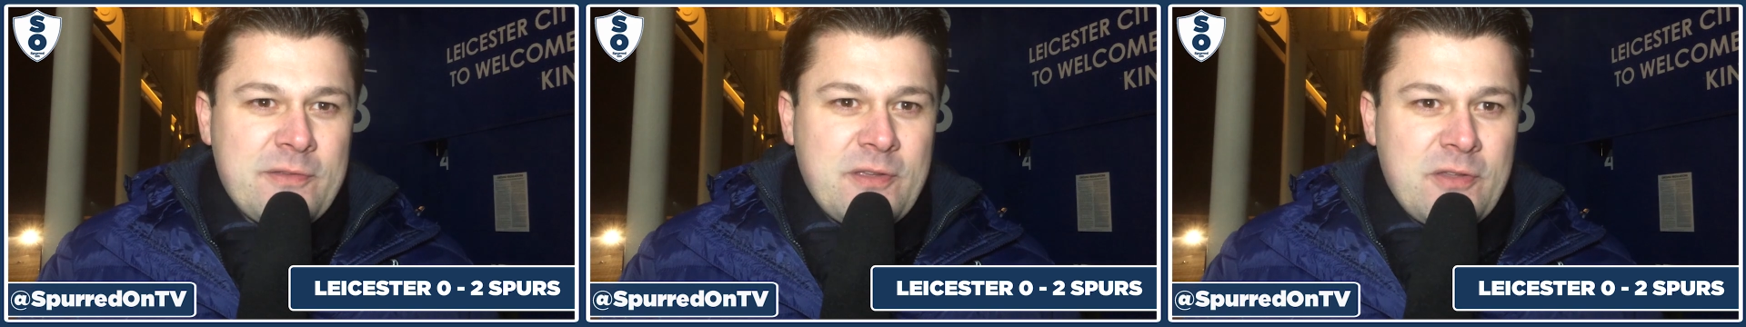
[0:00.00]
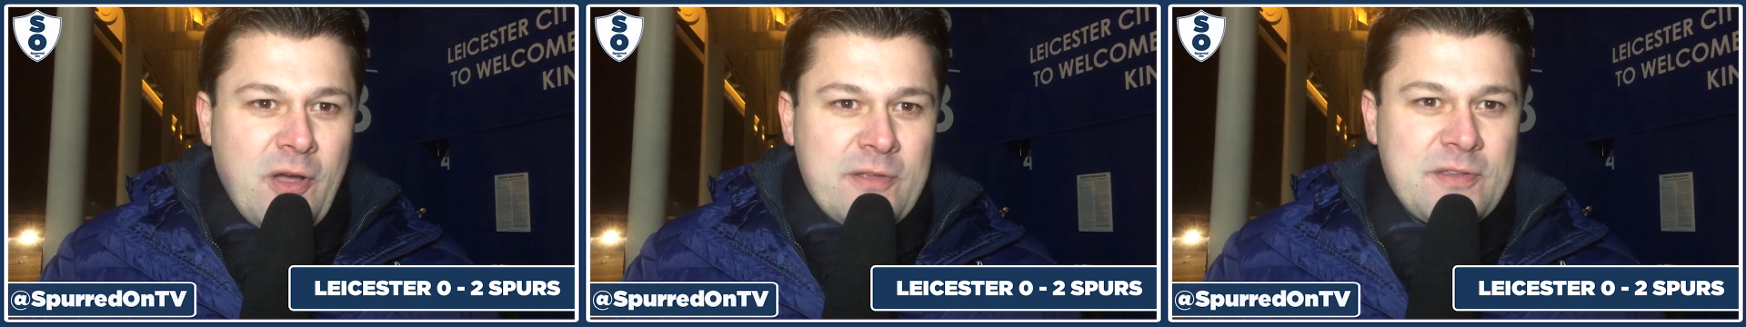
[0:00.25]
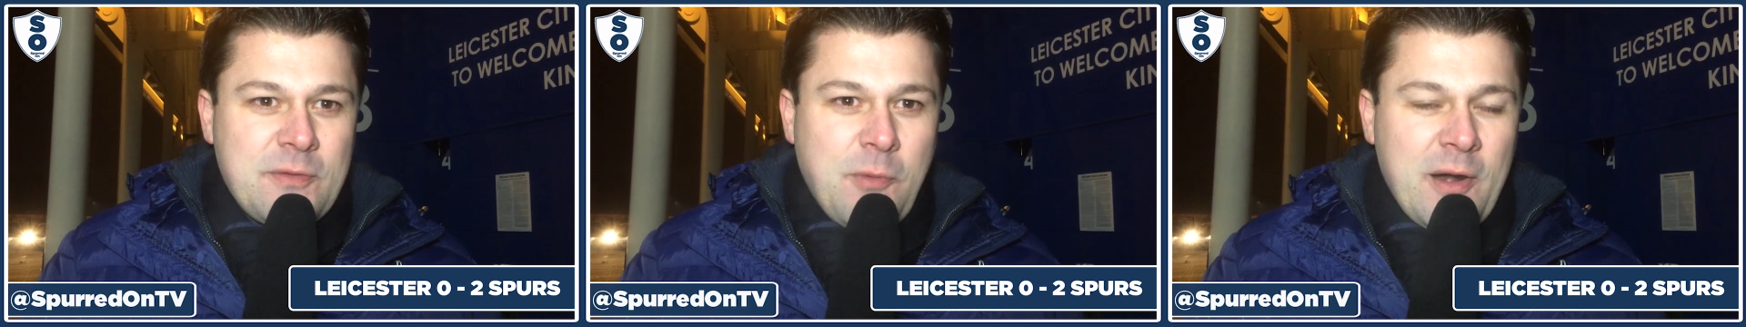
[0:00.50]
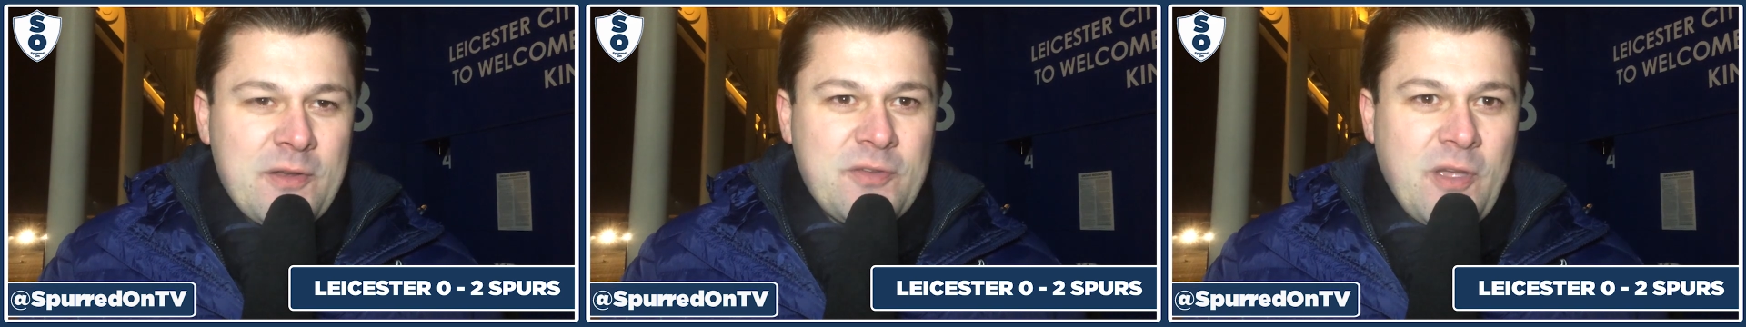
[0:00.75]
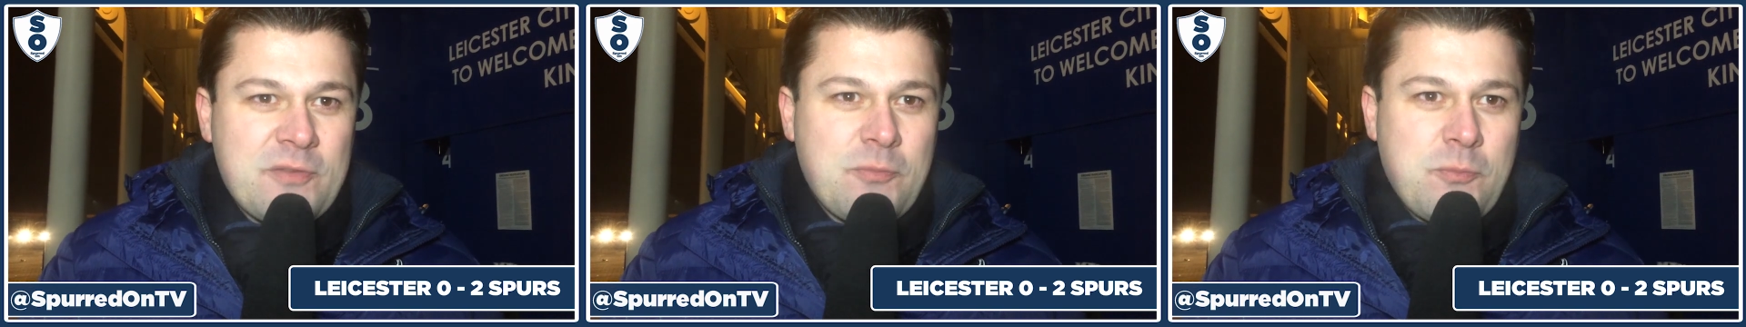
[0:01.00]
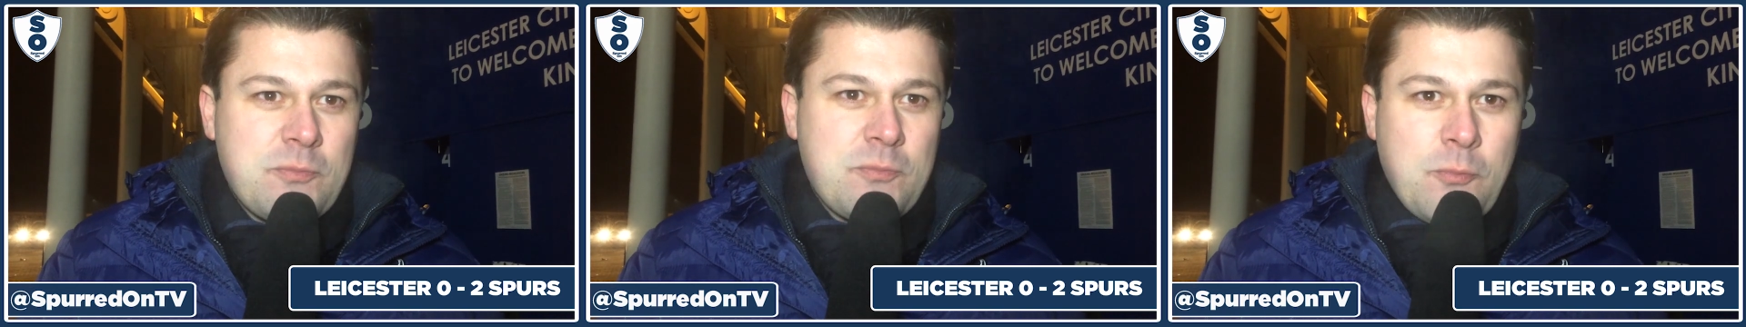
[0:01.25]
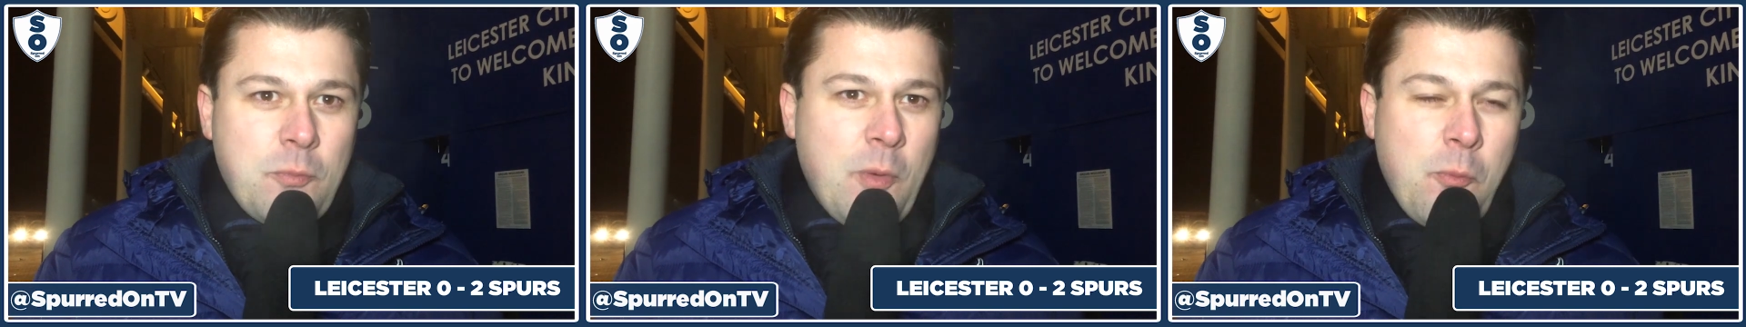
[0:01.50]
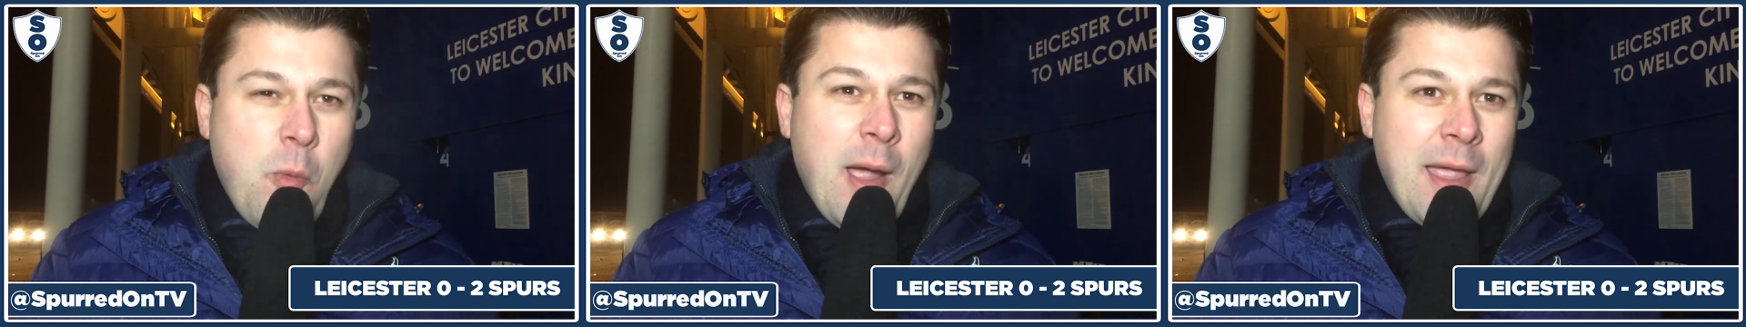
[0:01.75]
1991, so
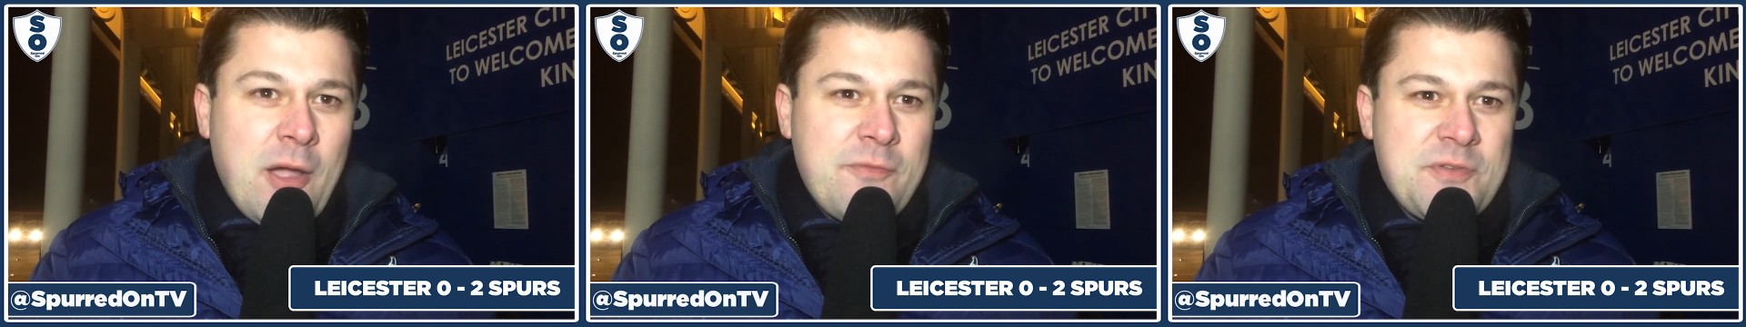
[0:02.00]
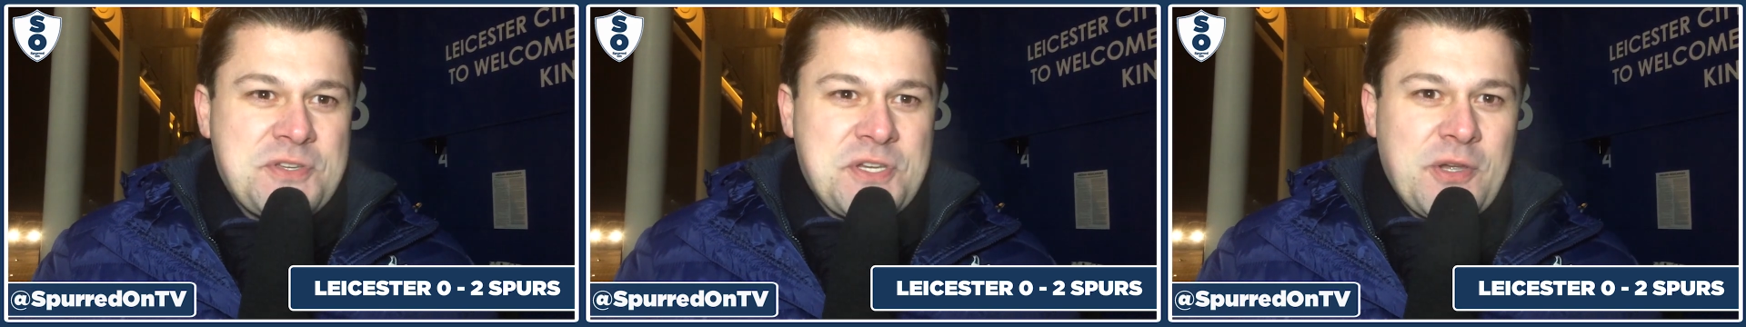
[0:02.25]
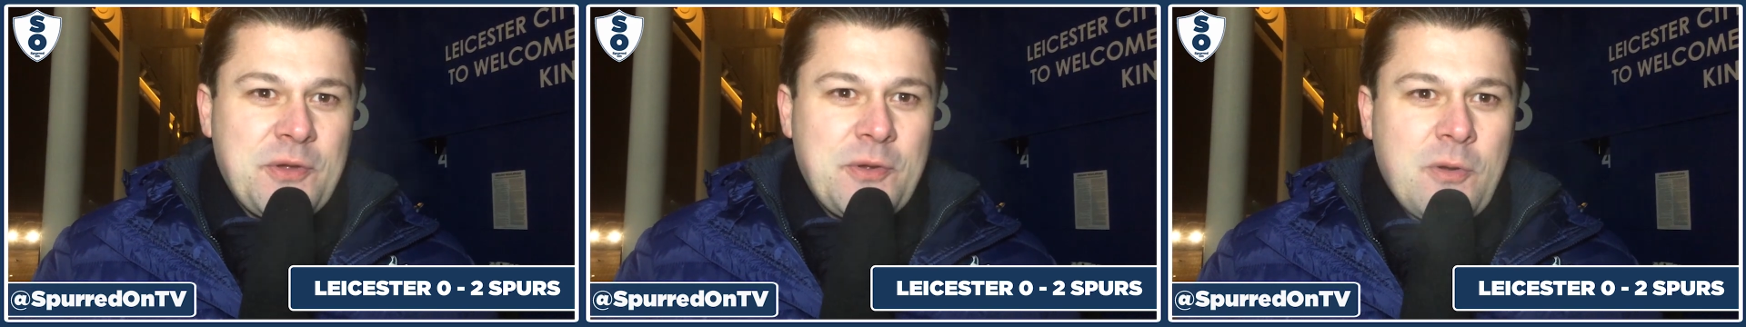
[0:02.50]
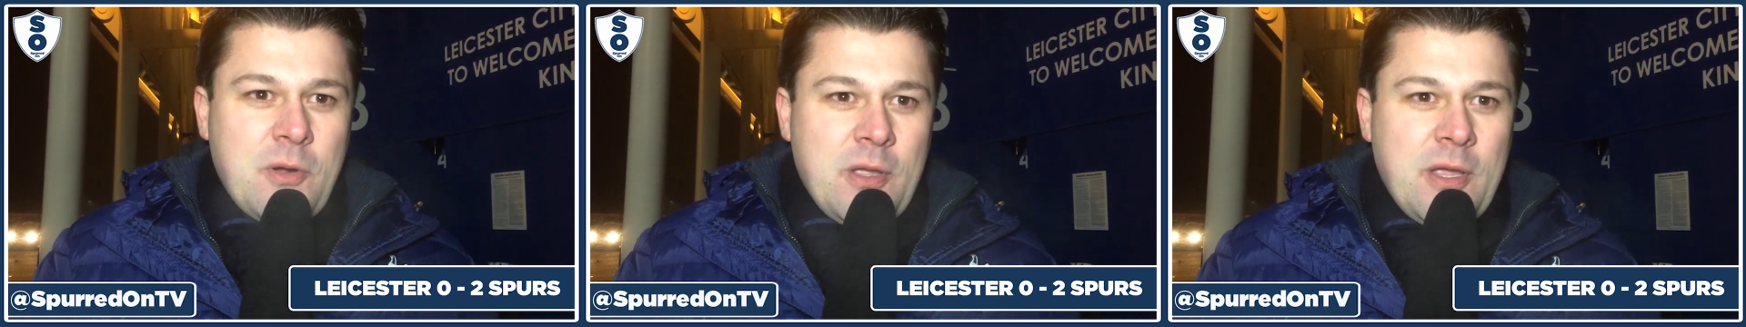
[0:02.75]
we're way overdue.